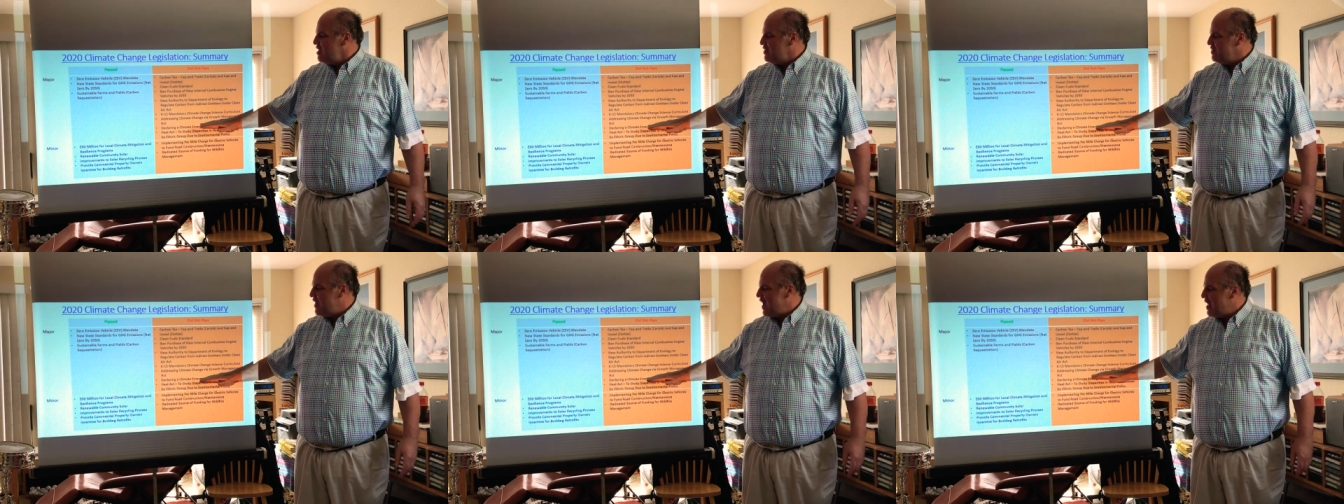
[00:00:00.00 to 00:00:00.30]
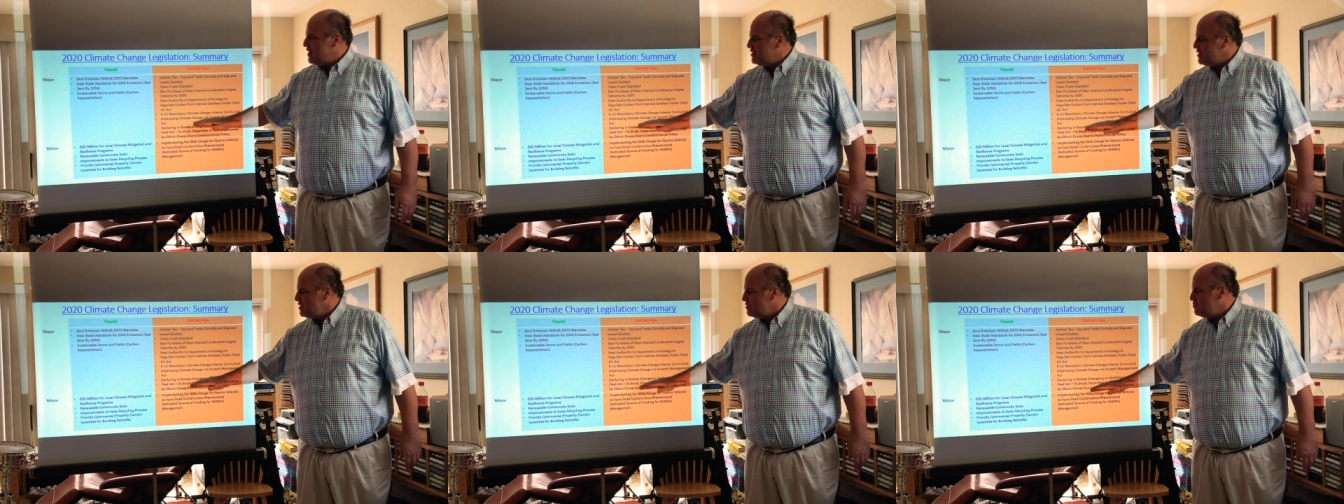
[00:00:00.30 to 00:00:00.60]

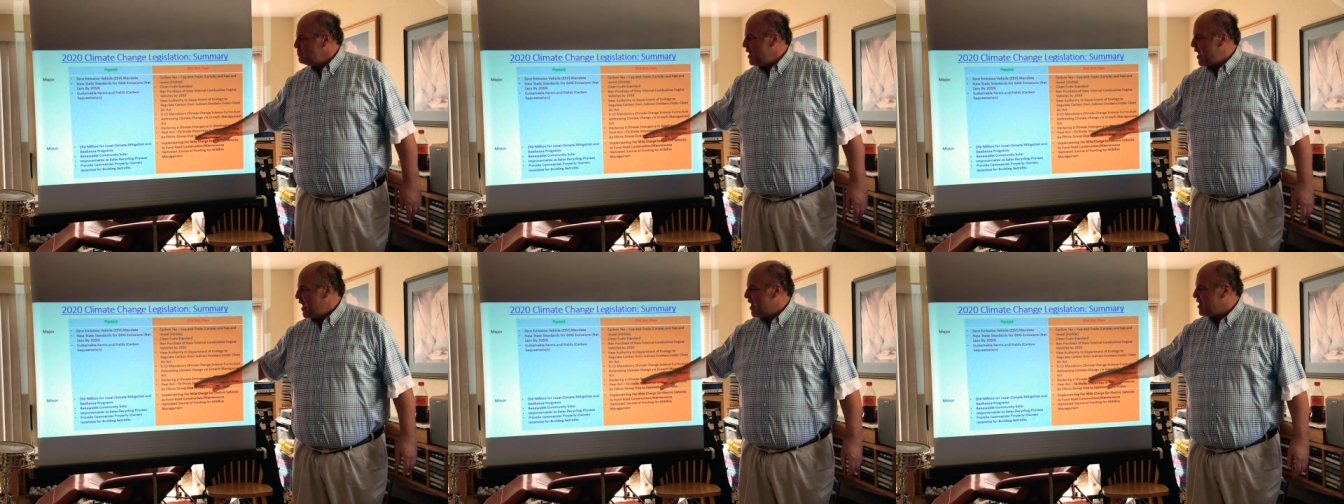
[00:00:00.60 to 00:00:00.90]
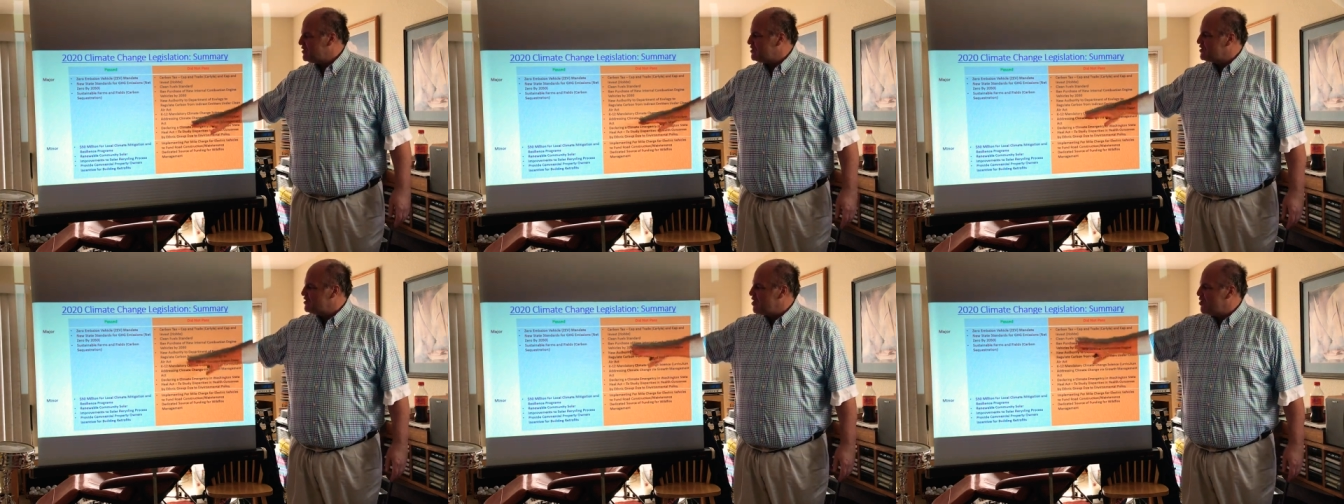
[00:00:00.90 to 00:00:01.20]
that didn't
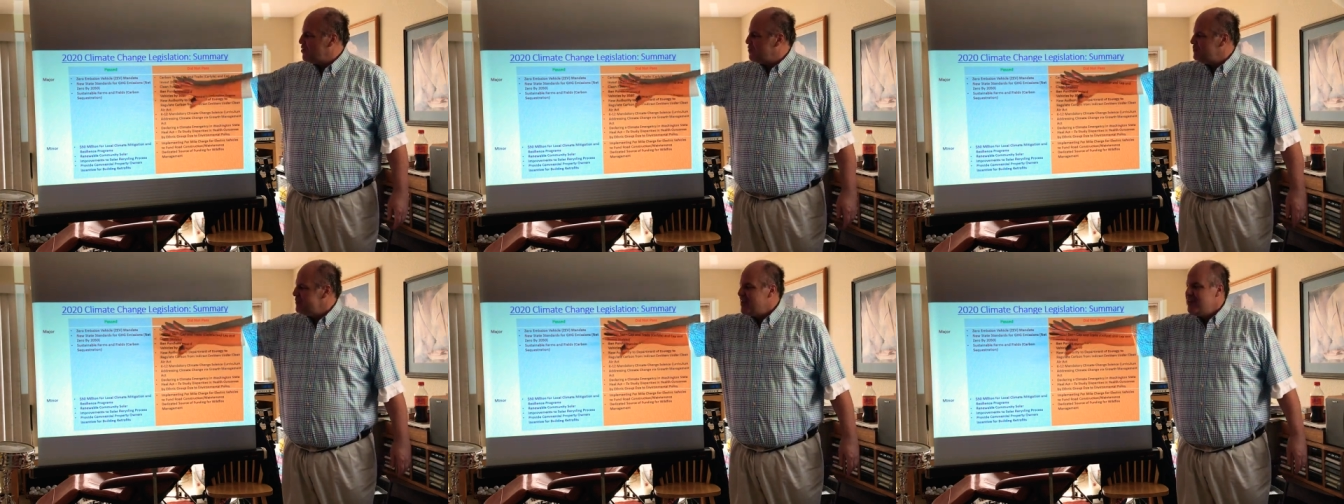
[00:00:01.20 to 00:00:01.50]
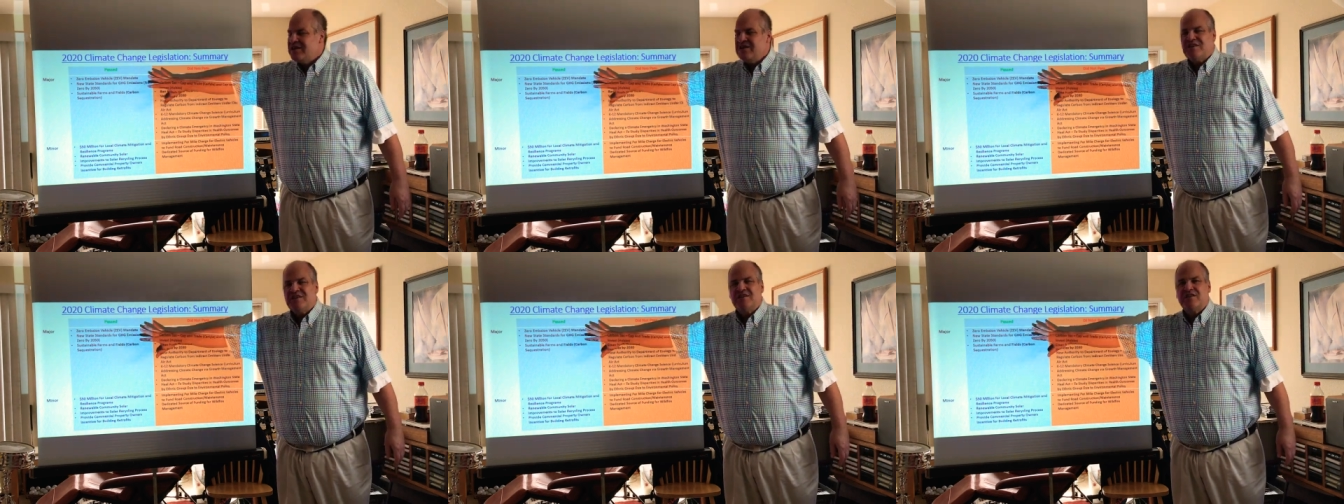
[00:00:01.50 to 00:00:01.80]
pass. So
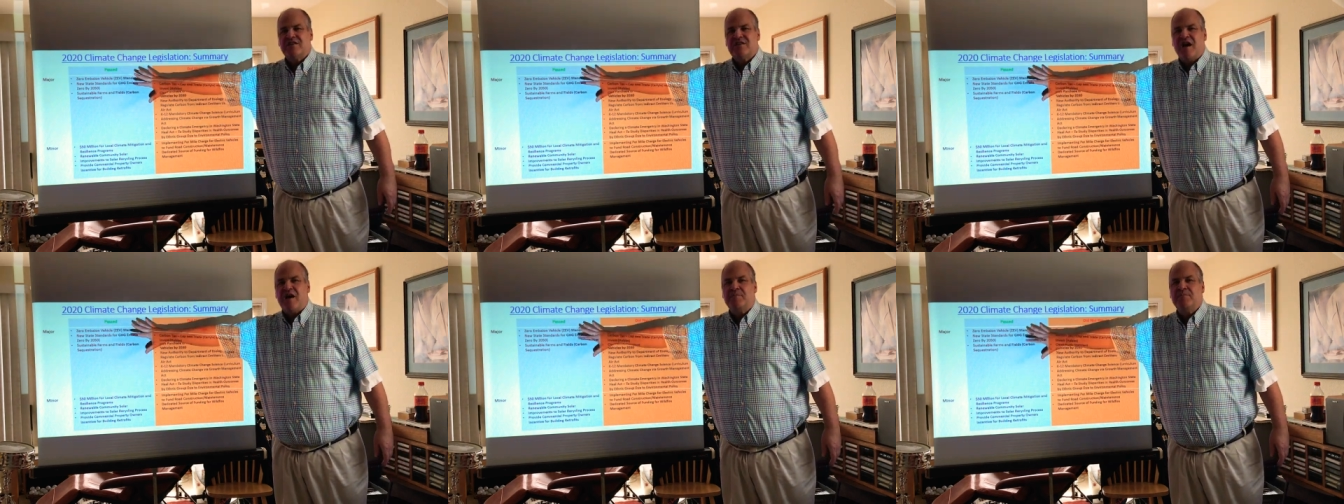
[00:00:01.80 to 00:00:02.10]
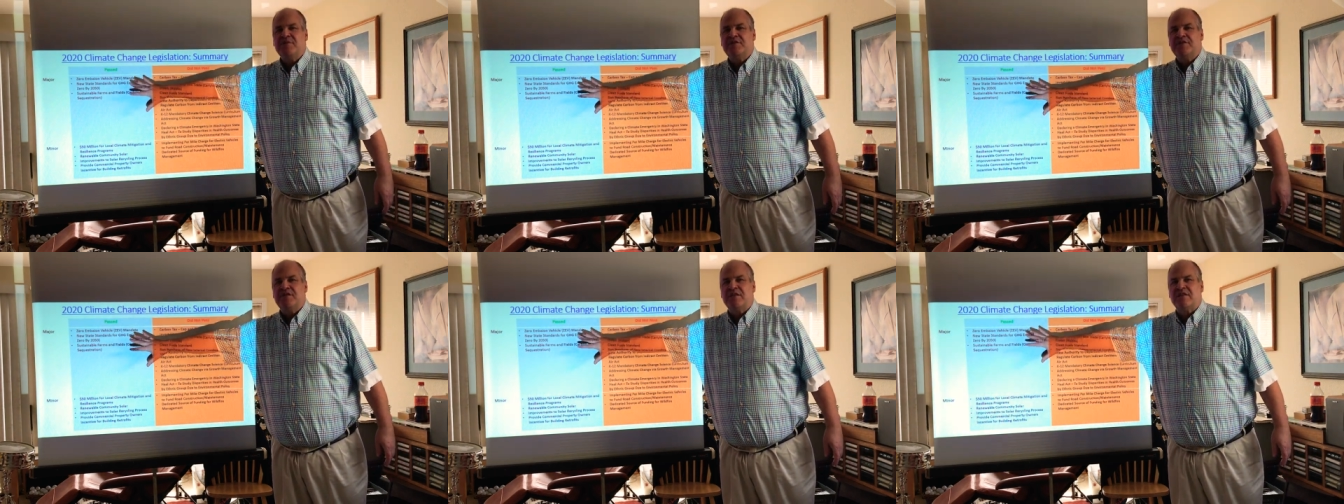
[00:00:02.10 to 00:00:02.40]

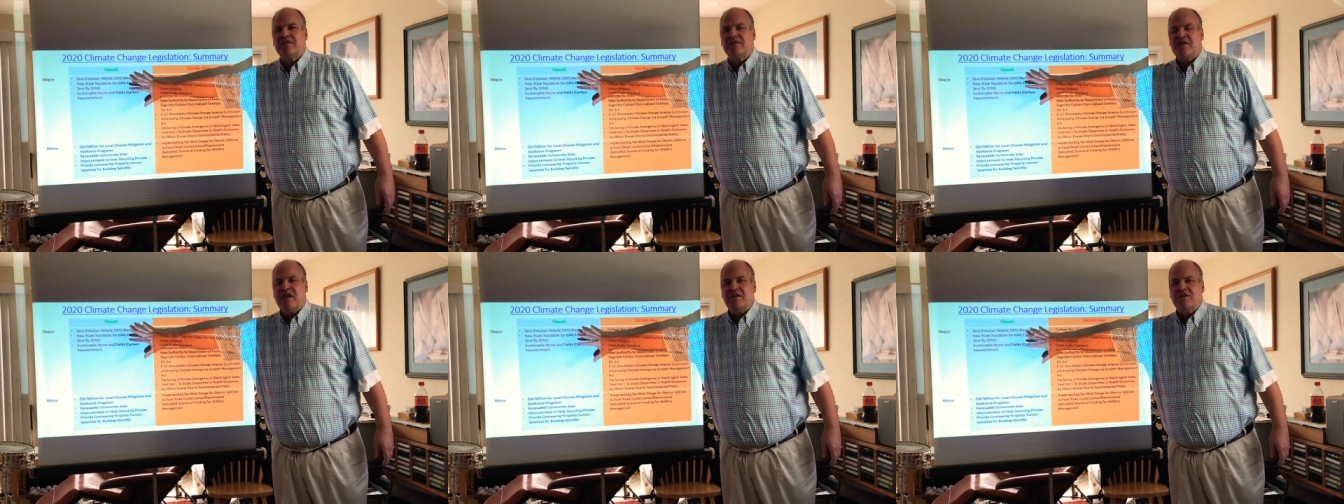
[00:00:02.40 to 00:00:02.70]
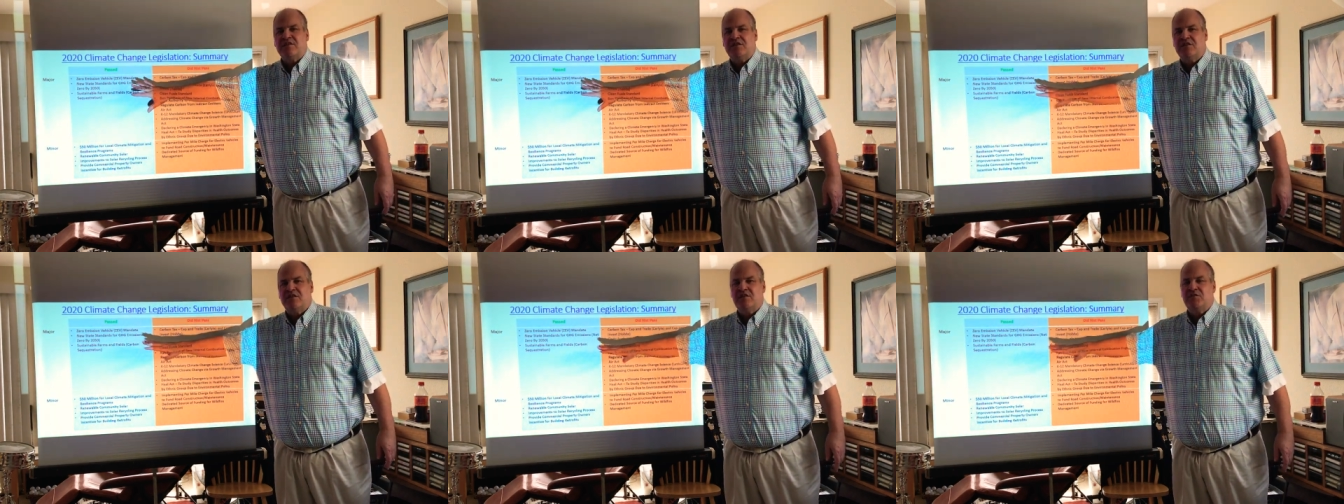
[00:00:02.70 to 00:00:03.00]
some
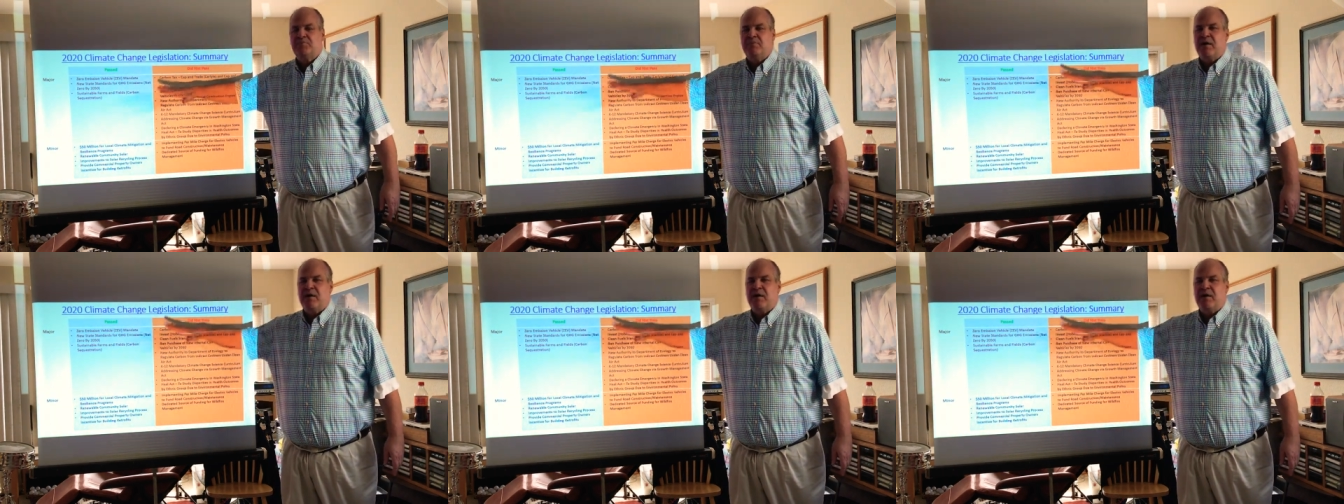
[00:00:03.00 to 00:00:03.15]
successes,